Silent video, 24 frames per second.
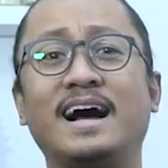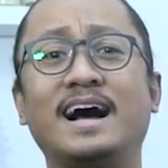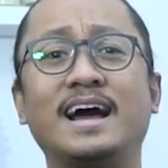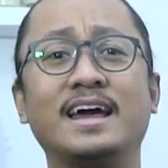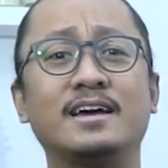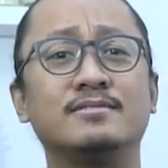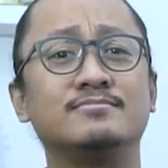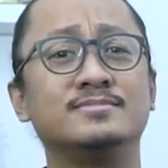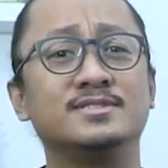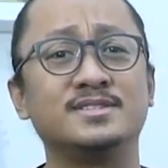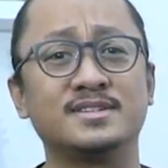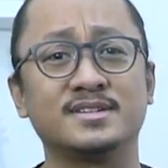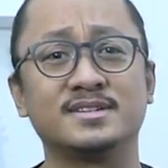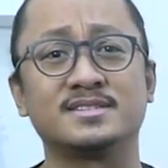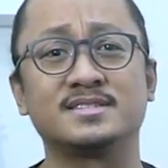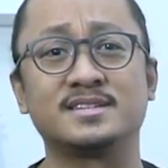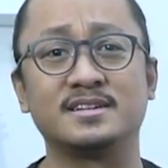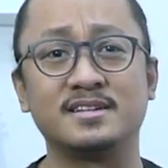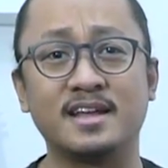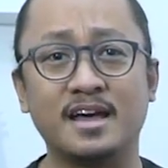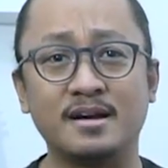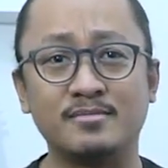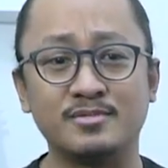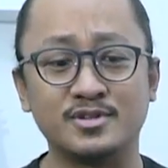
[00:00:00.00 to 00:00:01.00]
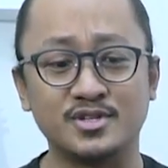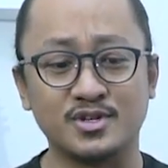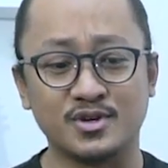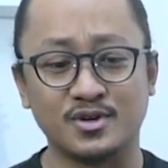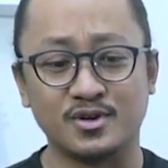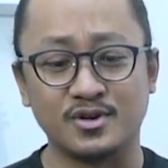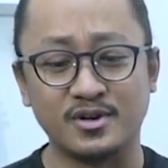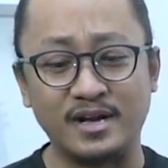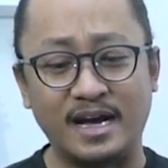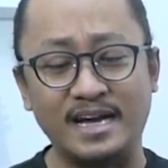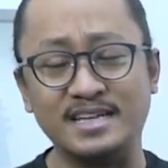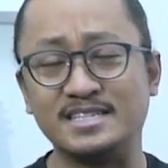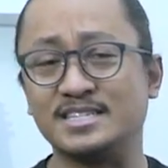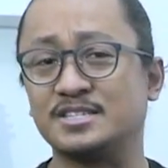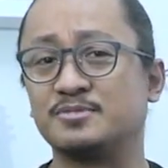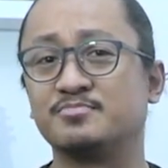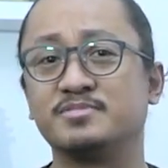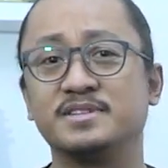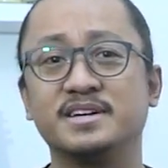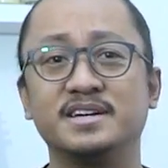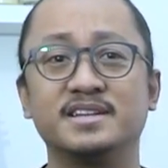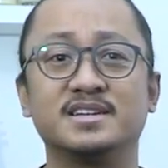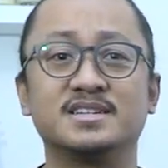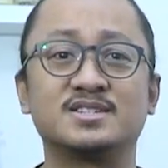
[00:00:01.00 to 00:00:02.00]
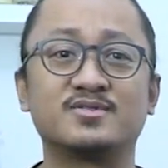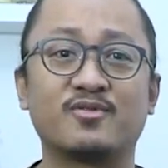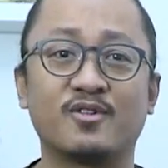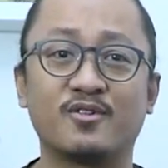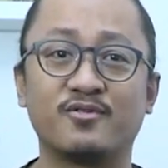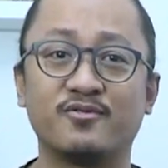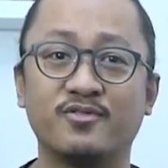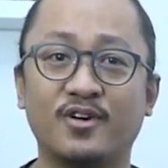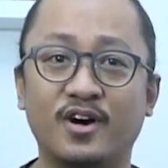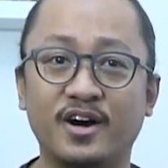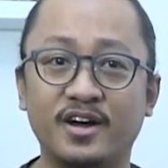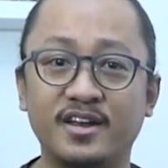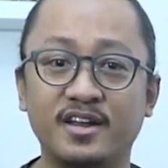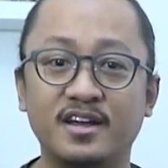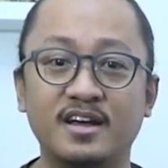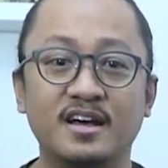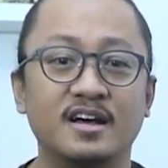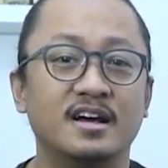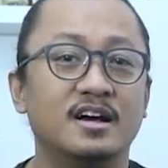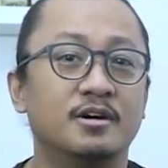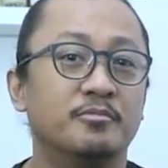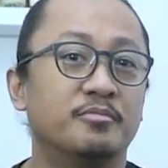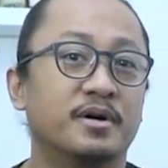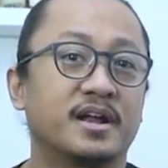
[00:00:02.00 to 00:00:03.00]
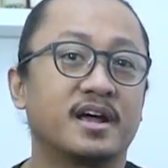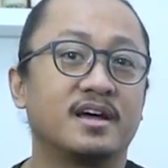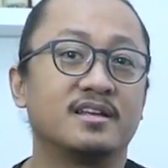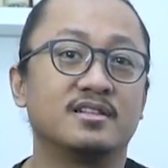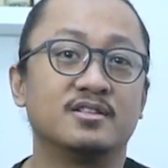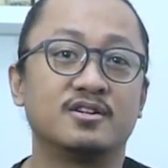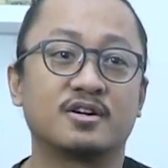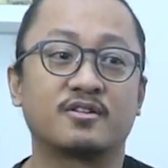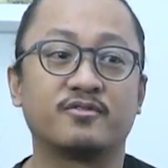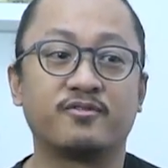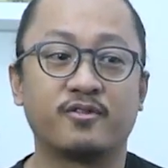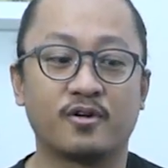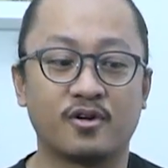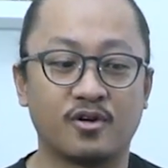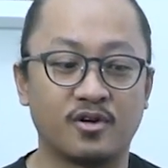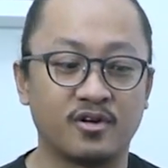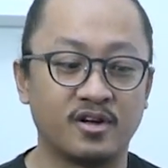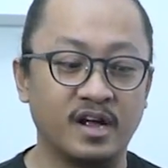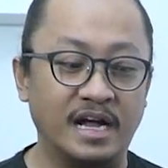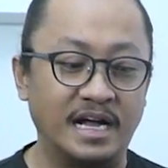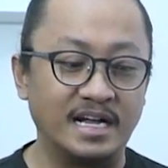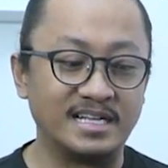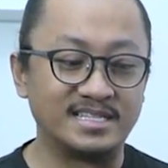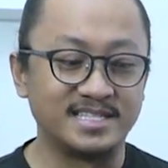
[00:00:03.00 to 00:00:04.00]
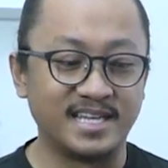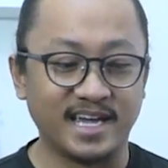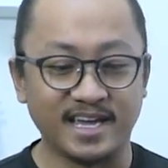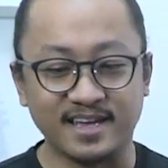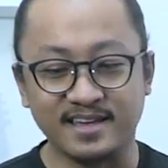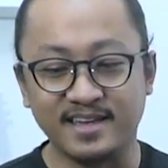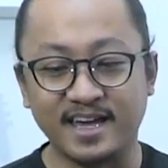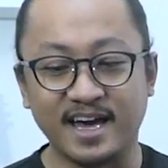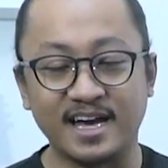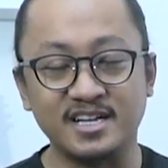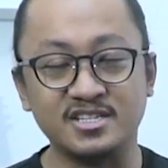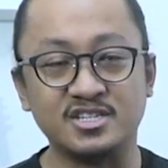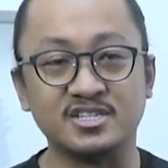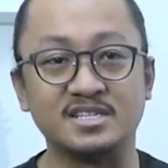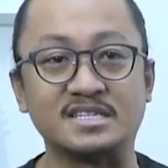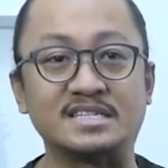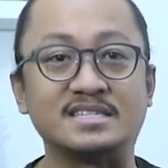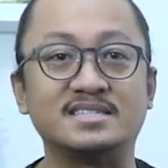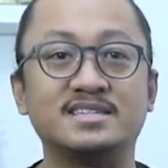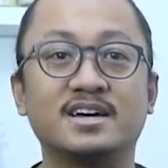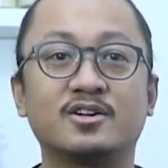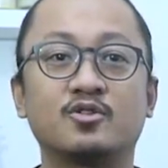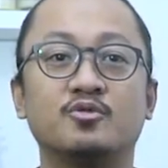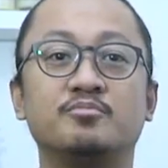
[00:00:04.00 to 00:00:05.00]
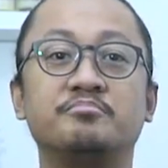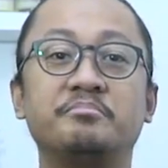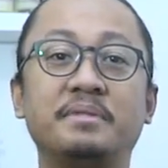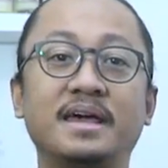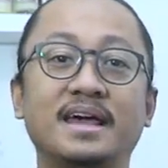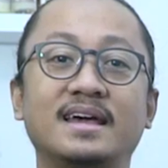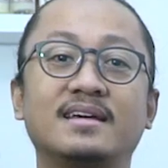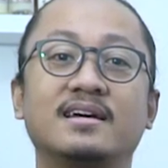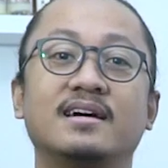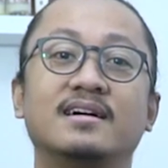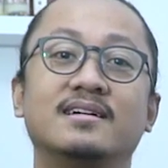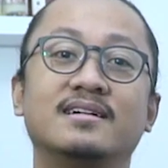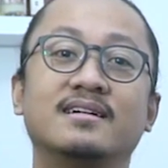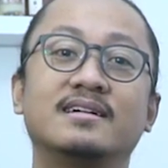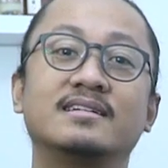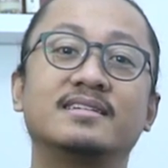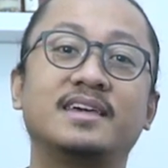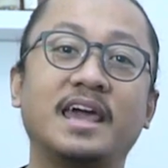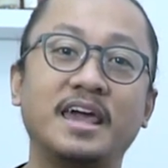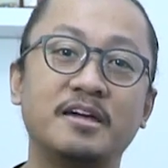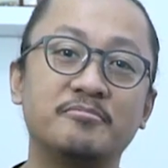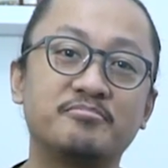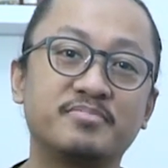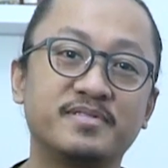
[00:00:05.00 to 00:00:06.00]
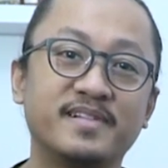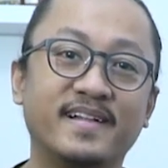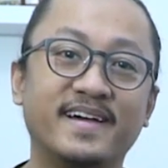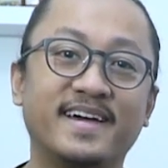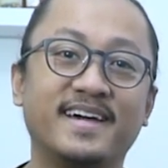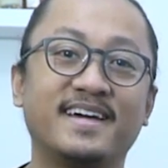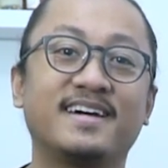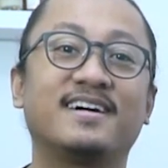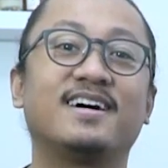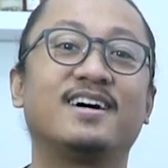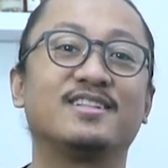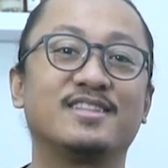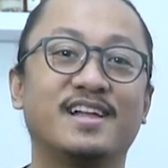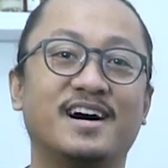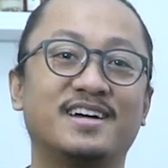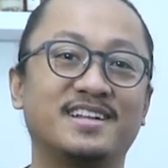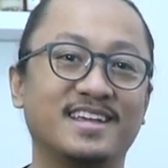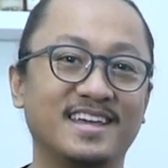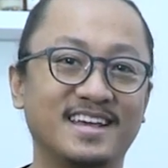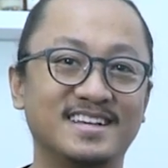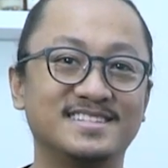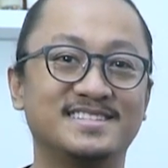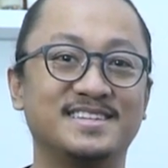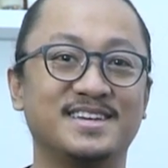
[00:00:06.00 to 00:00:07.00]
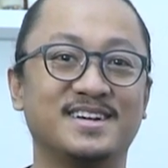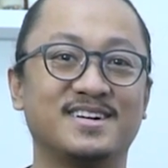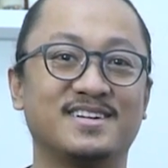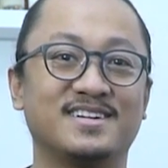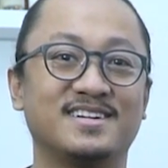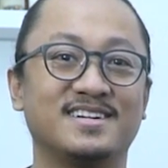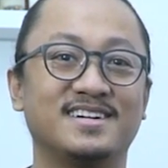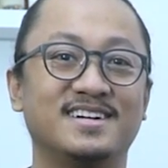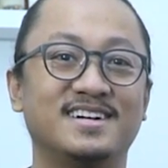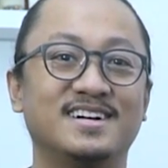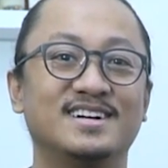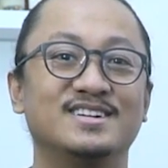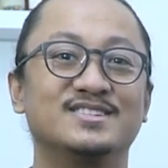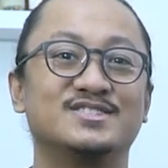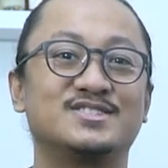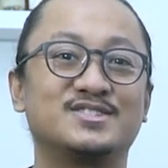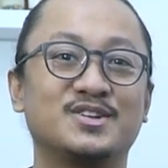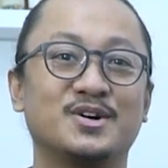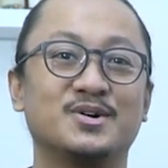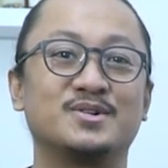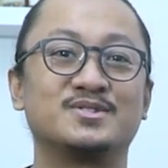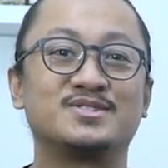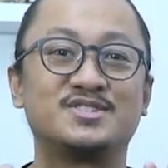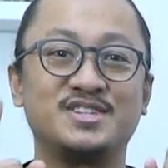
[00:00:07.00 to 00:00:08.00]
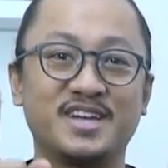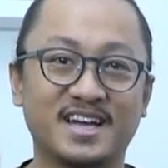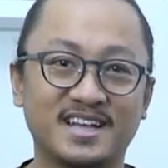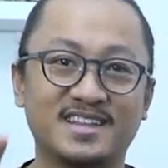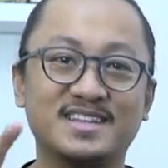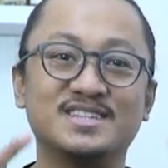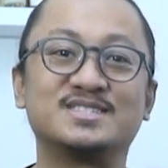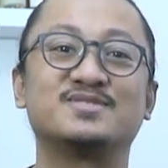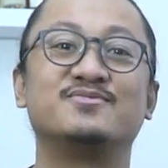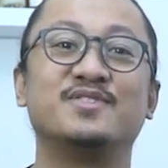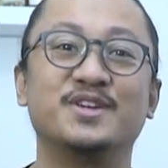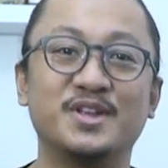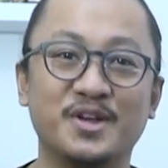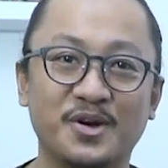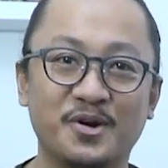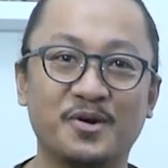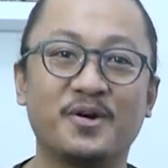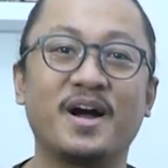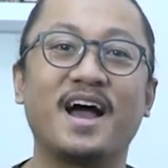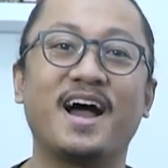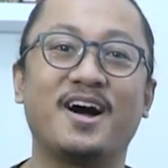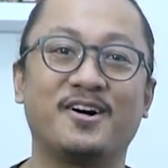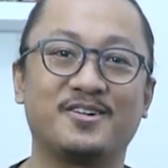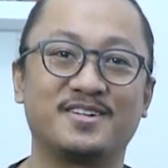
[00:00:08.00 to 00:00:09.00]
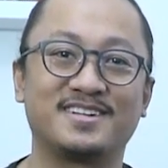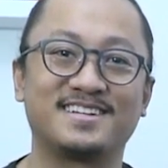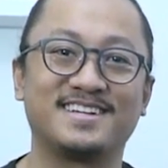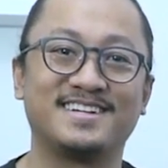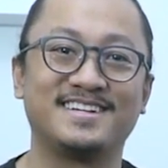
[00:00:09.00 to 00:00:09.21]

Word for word: I am just an amateur. I just play this for fun, but I look for tech gadgets that'll make gameplay a lot easier. So check this video out.